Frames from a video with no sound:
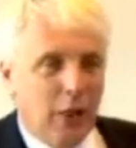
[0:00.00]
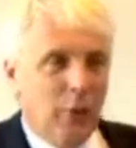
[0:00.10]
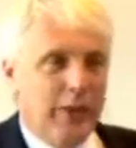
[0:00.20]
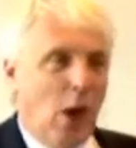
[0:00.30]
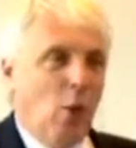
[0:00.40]

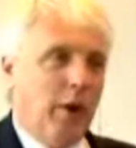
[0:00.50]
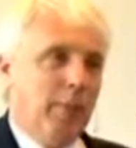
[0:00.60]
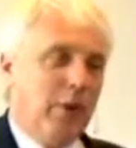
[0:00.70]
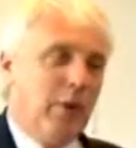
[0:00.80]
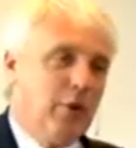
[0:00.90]
We don't want to
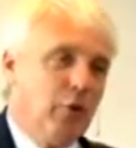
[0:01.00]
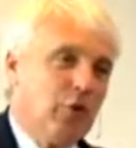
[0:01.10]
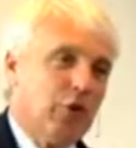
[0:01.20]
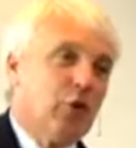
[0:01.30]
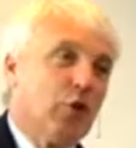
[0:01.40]
be
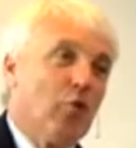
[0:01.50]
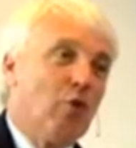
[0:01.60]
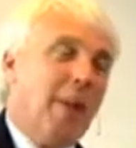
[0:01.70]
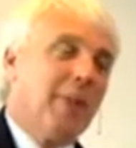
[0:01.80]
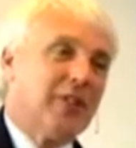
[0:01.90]
reduced to just
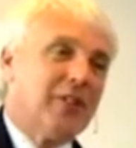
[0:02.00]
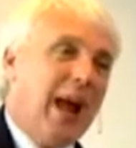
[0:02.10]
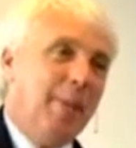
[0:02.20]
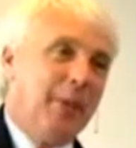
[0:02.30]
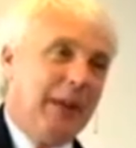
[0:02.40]
rubber
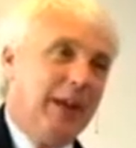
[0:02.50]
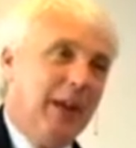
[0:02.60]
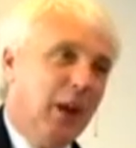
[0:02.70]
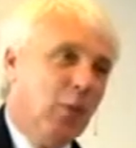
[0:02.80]
stamping